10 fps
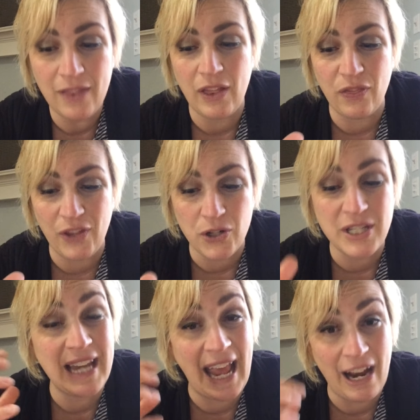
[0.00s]
that there's
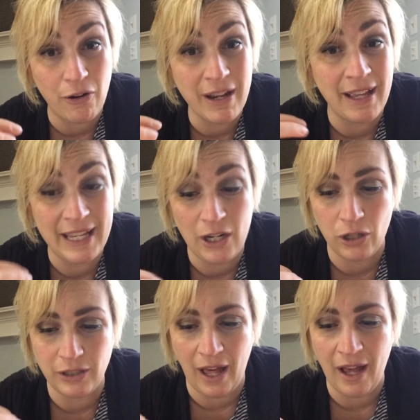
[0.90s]
an area in
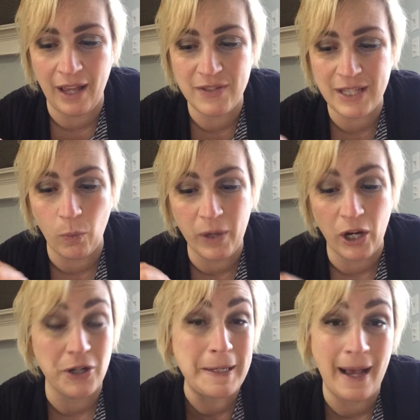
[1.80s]
our lives that we
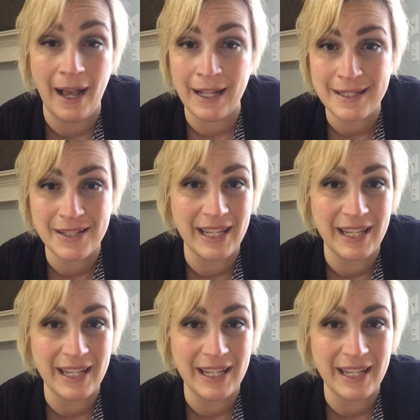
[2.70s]
are not